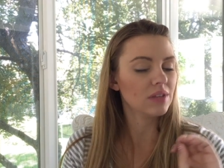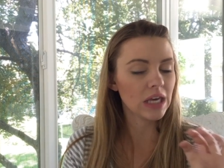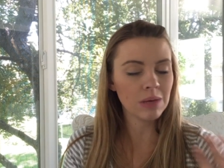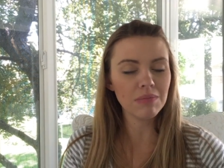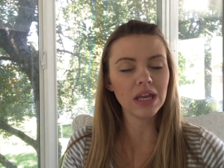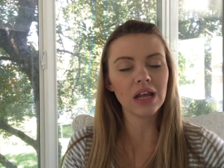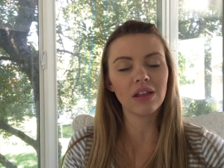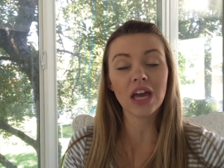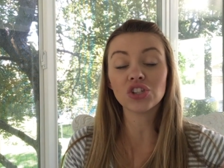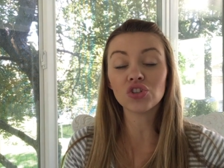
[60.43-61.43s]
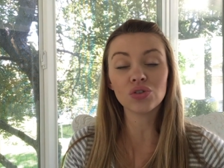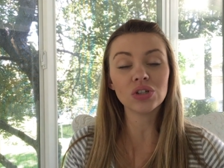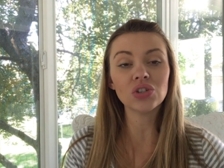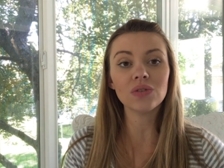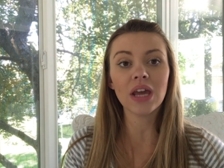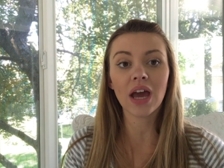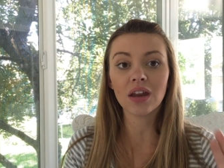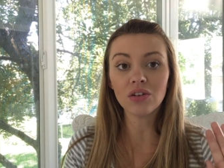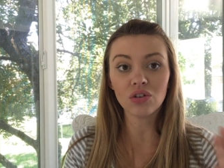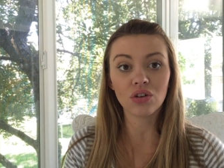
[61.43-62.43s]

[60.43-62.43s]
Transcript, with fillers: immediately, as soon as you can,